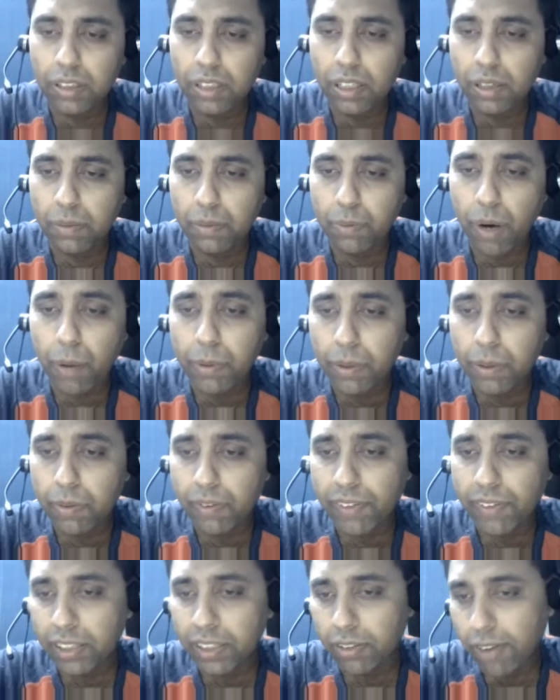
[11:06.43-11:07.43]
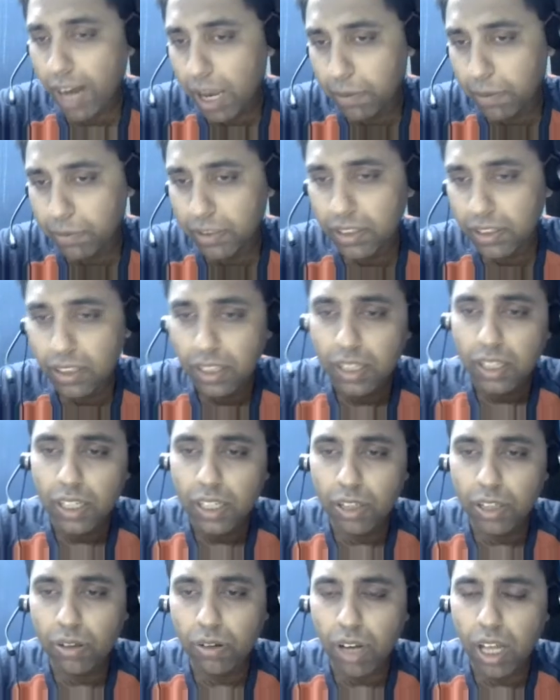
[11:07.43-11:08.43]
problem of Ngrams.
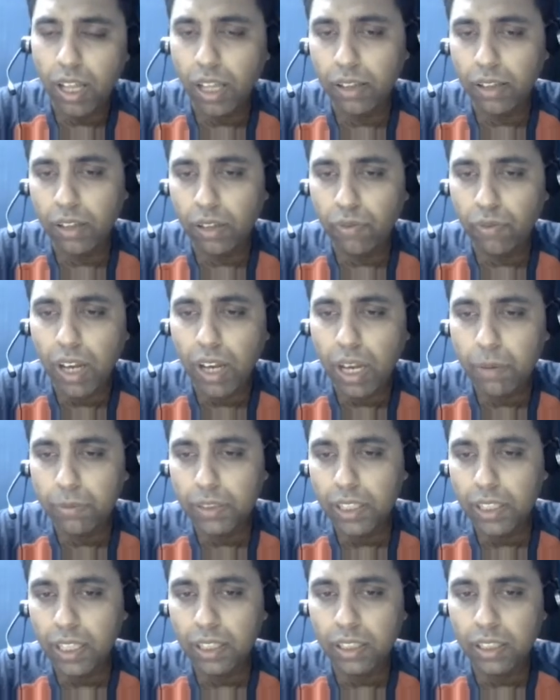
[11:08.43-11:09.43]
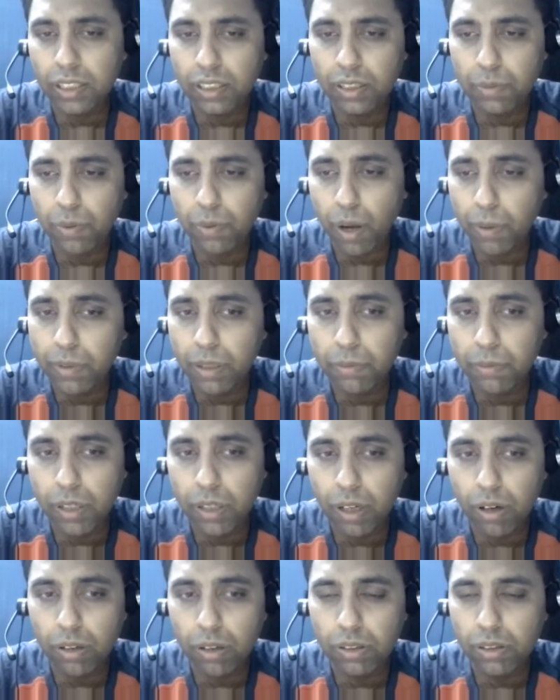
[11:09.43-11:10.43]
And why I'm saying it's the problem,
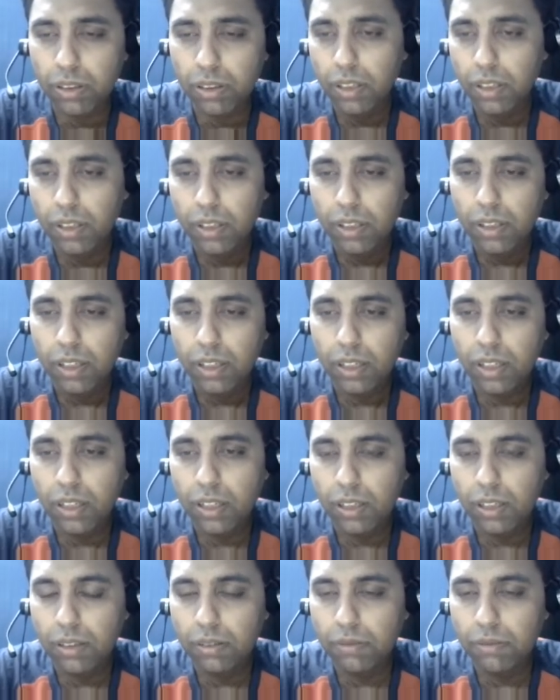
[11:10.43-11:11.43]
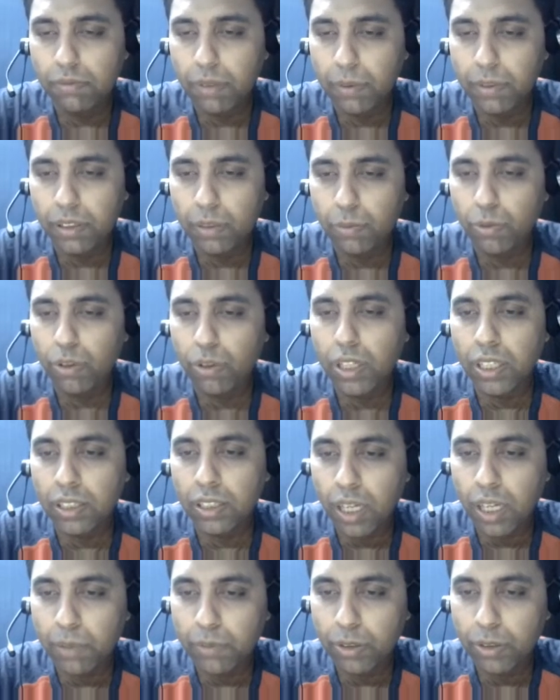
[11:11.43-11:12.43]
because I mean, the more
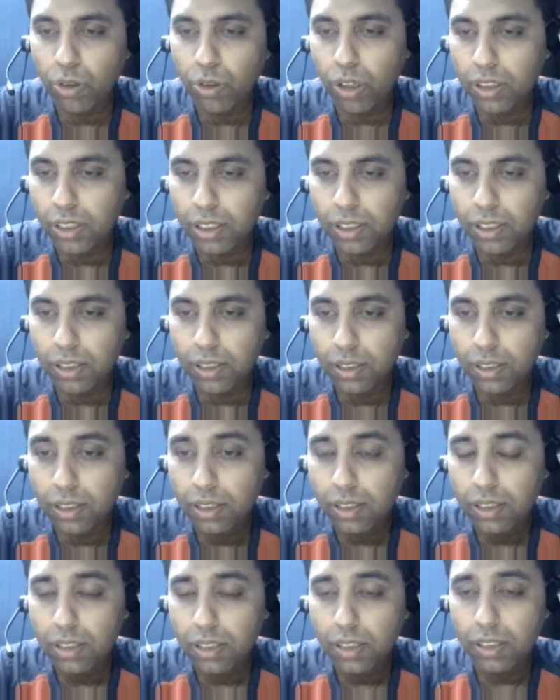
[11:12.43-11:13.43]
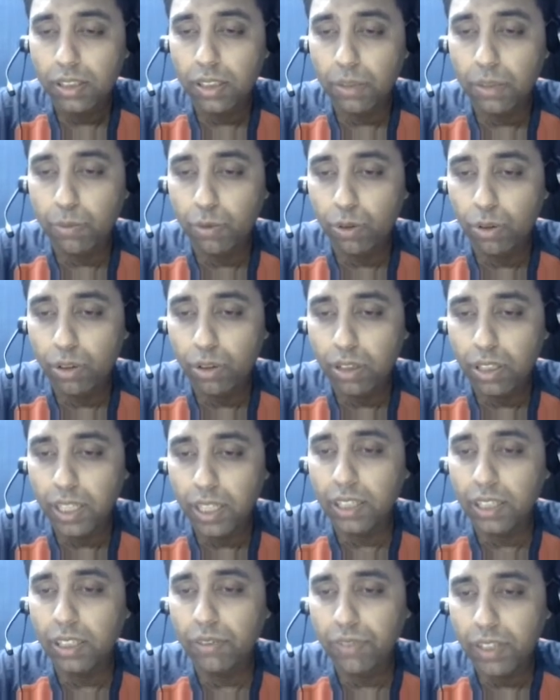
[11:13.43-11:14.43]
Ngrams you consider, the more
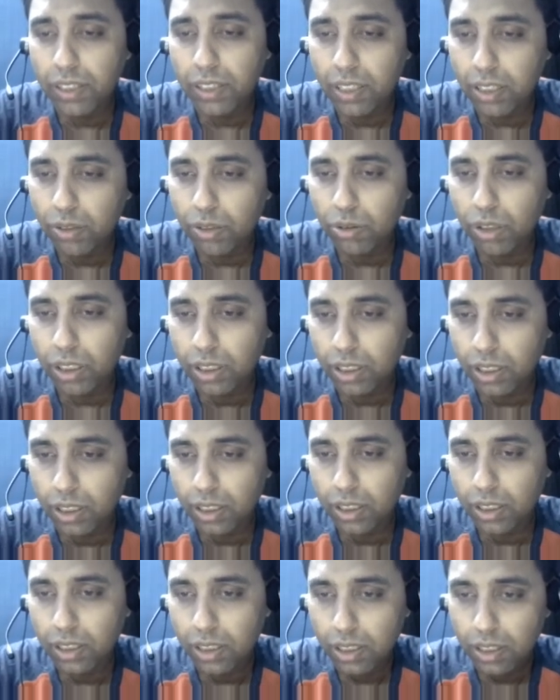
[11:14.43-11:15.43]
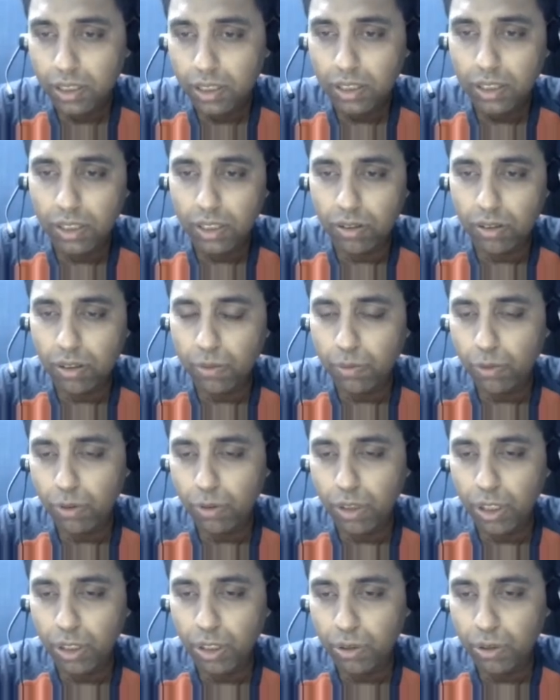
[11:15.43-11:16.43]
lengthy phrases you consider, the more
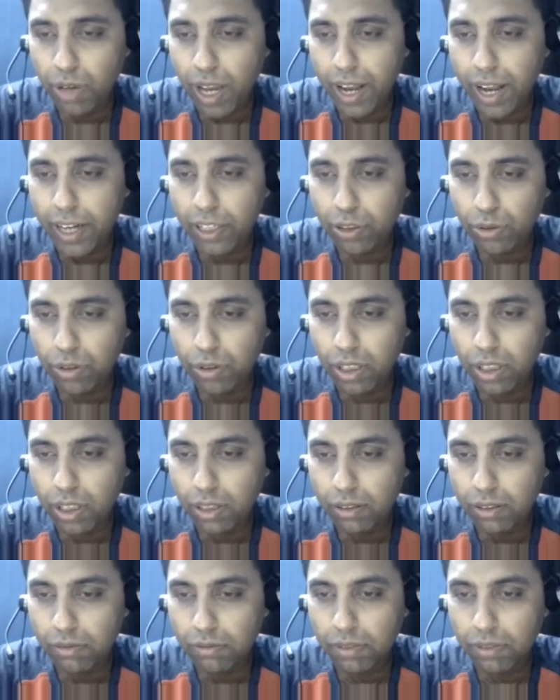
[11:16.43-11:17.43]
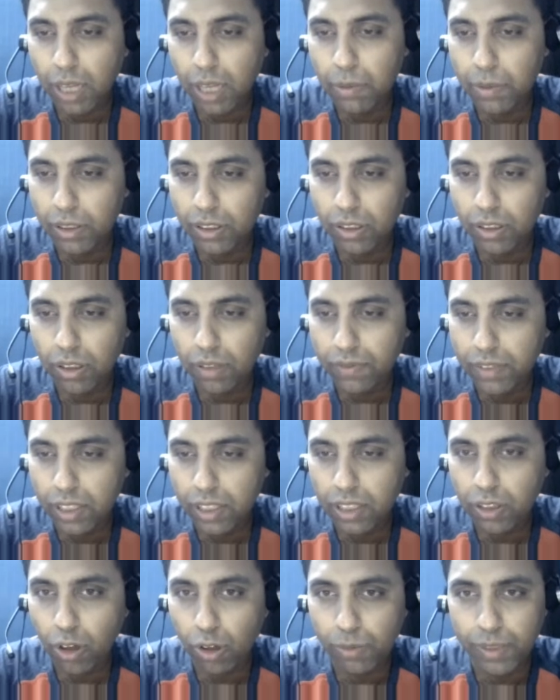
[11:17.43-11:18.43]
you add to the dimension of the
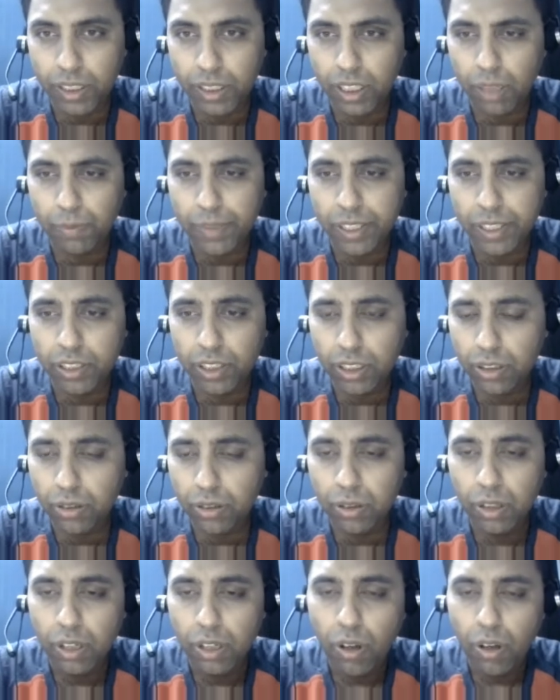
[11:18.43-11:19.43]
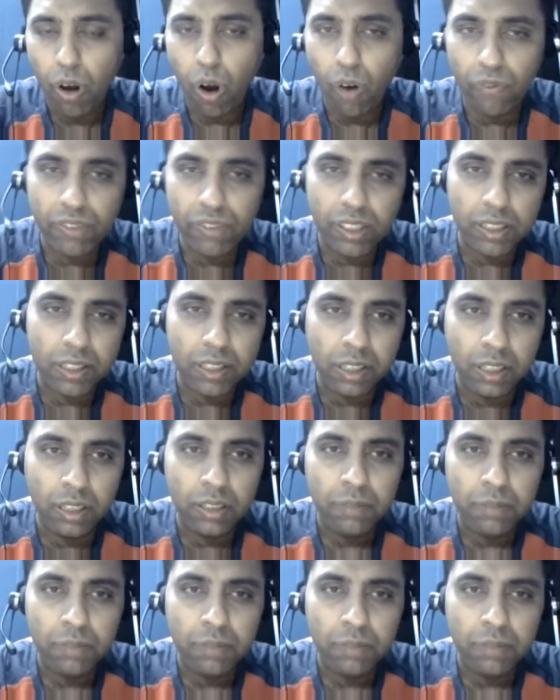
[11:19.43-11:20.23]
document term matrix. So obviously